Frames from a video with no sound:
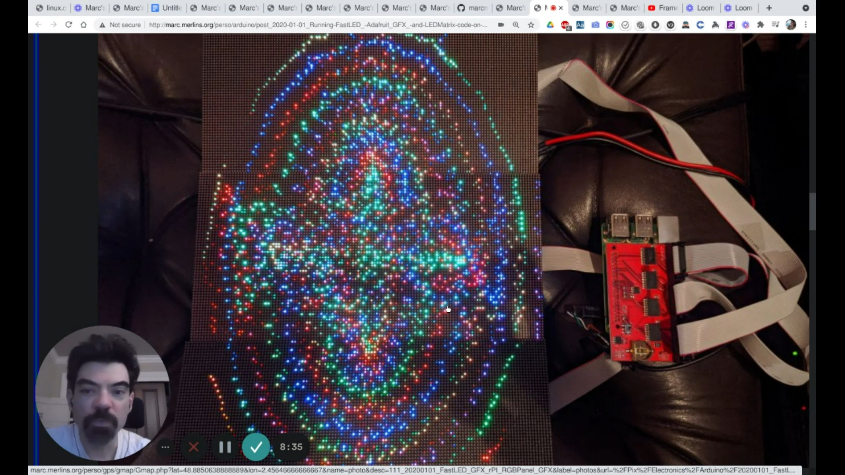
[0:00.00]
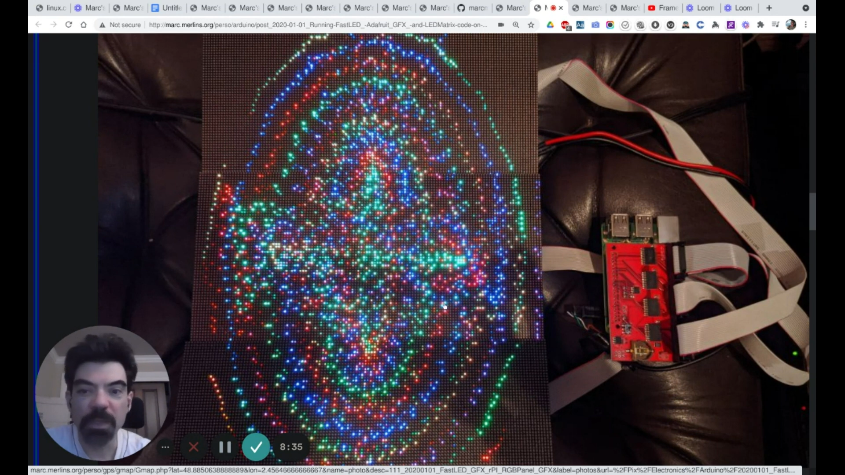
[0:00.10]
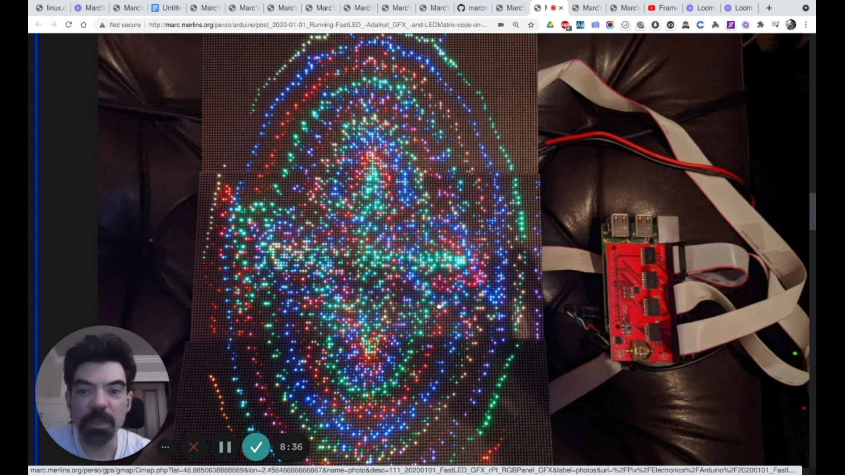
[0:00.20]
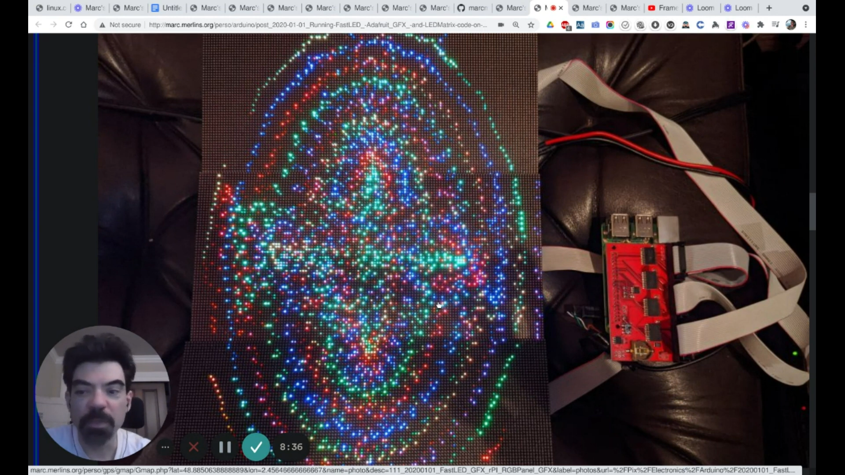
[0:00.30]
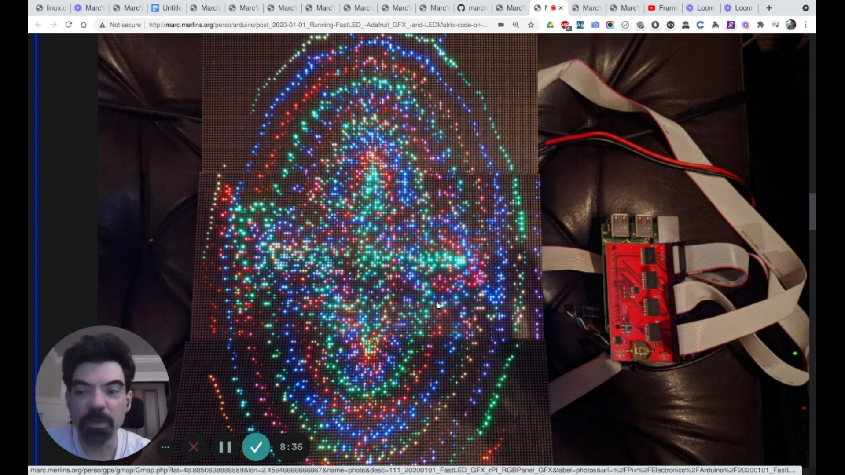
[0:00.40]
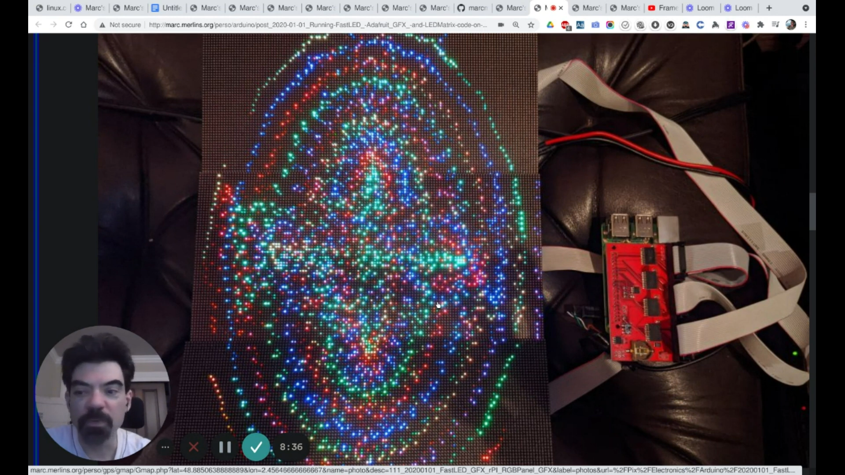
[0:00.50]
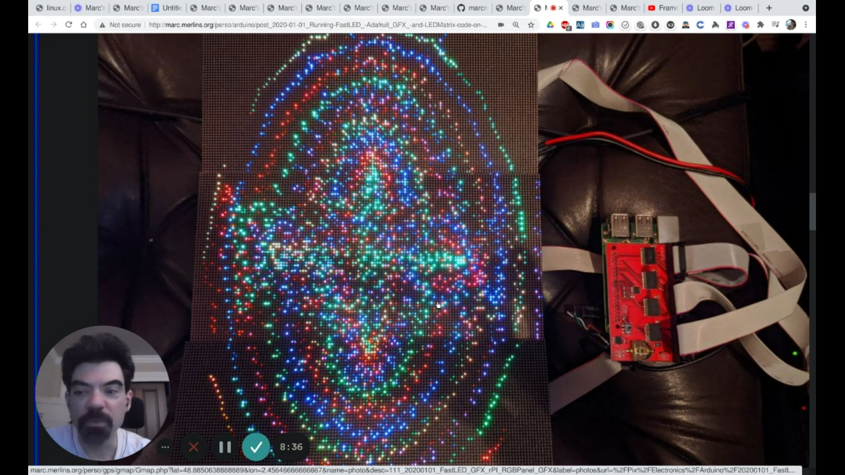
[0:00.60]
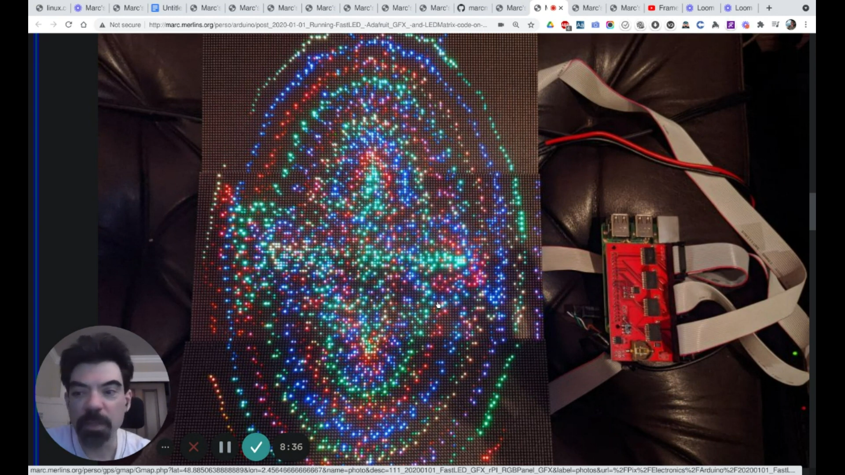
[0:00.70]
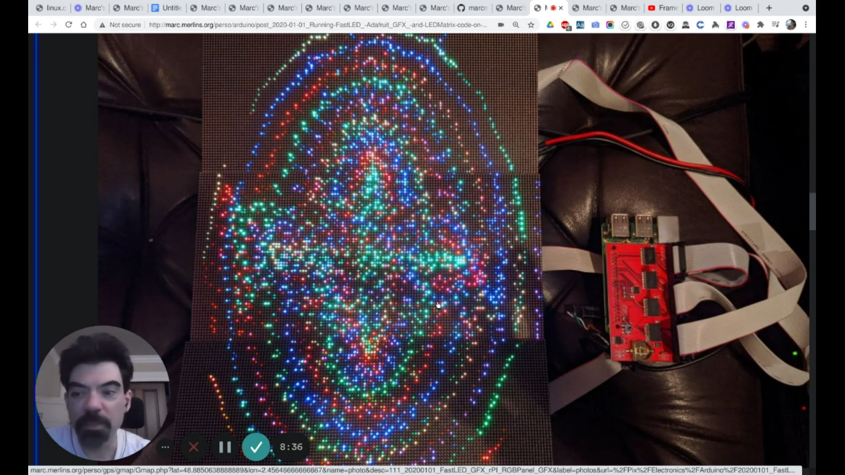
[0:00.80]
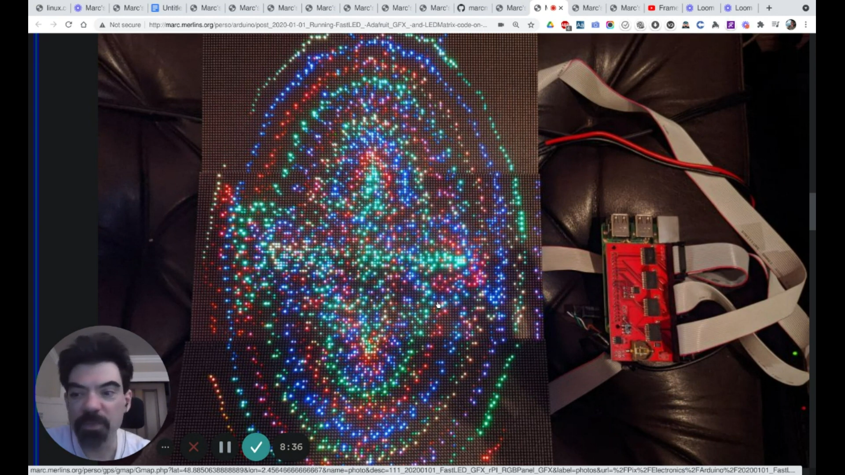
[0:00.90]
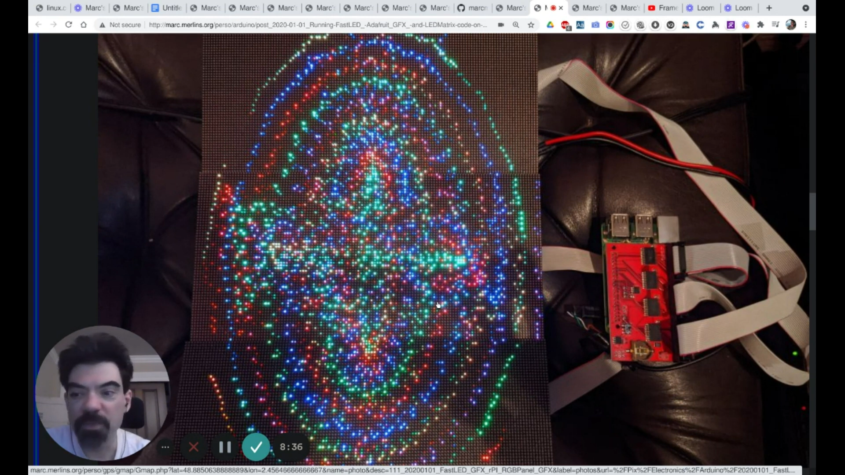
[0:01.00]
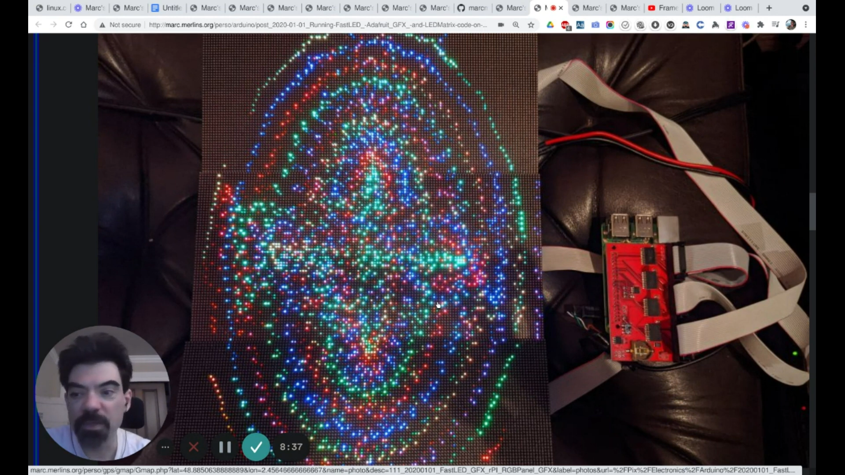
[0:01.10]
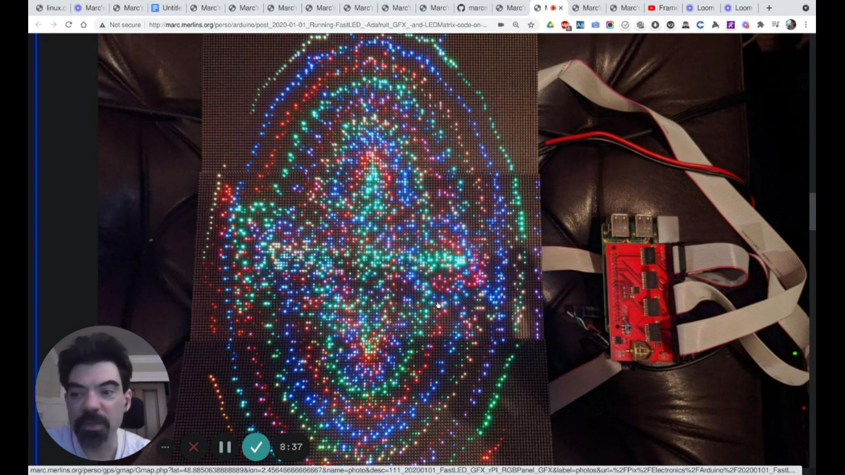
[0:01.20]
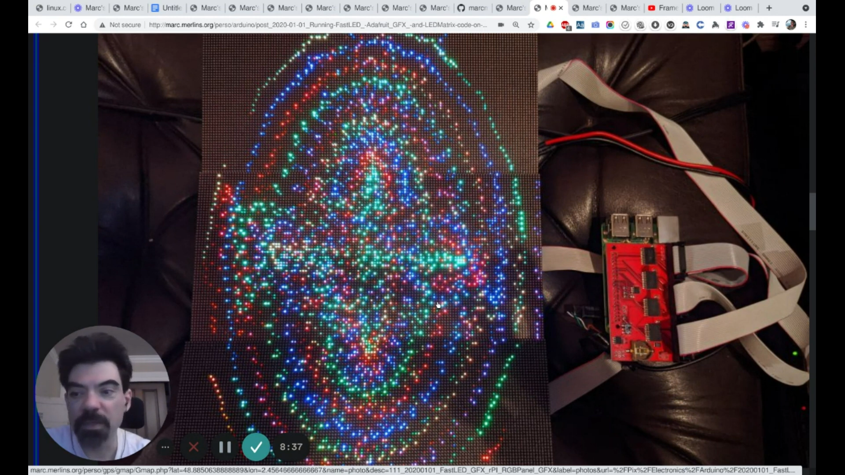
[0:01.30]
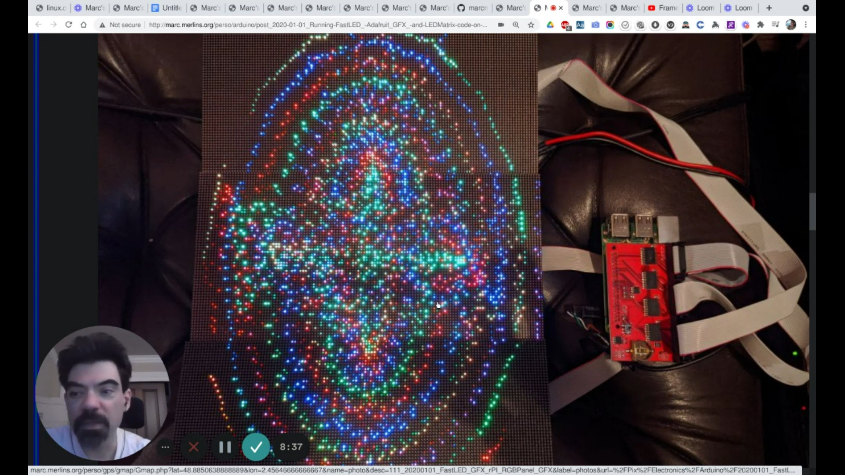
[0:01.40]
speed because they
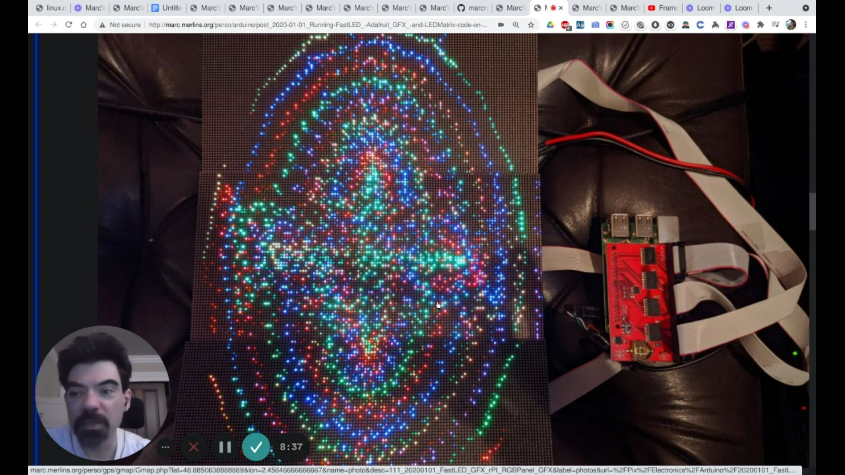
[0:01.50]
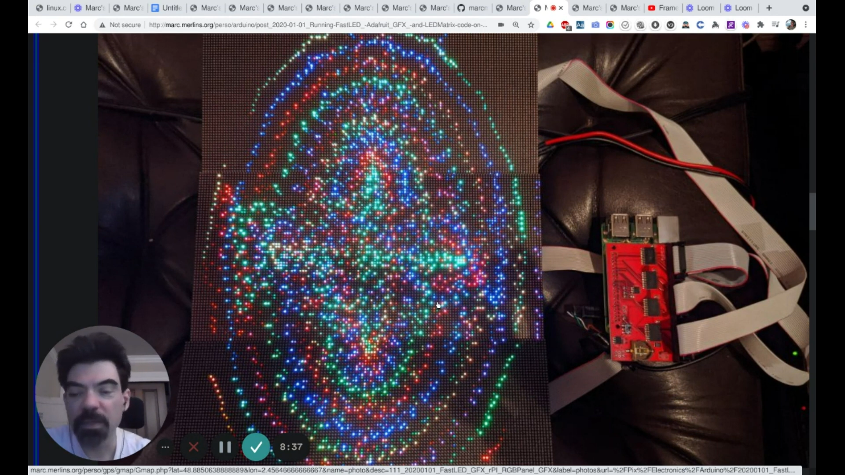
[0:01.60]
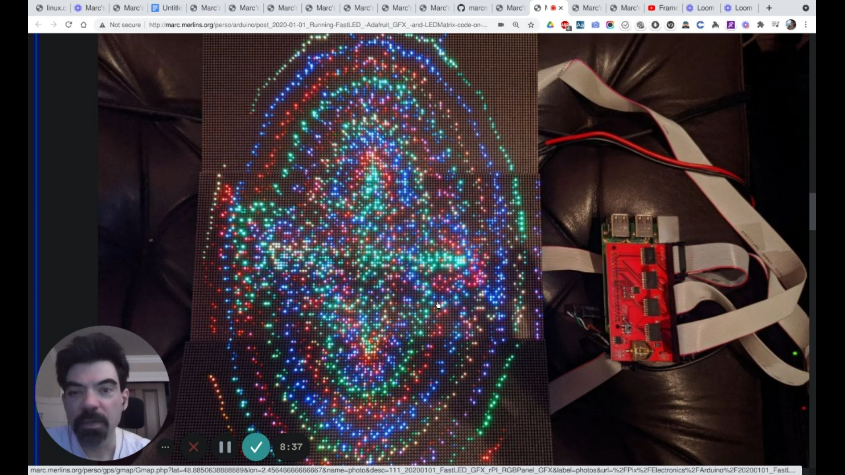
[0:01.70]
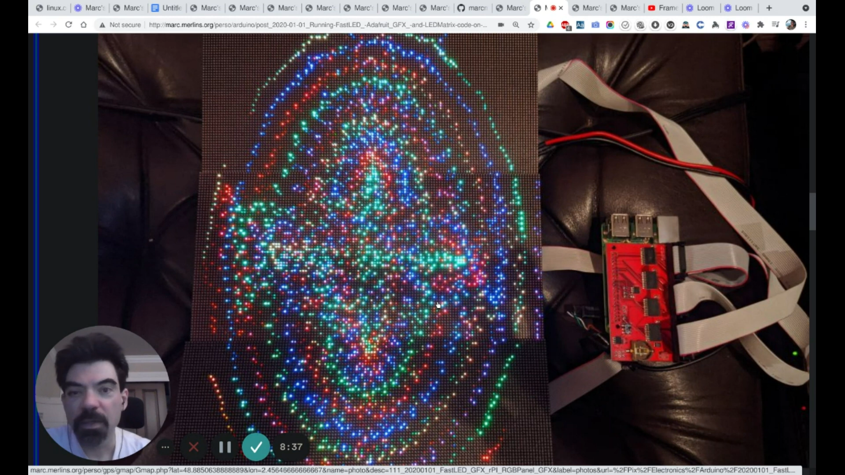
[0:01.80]
basically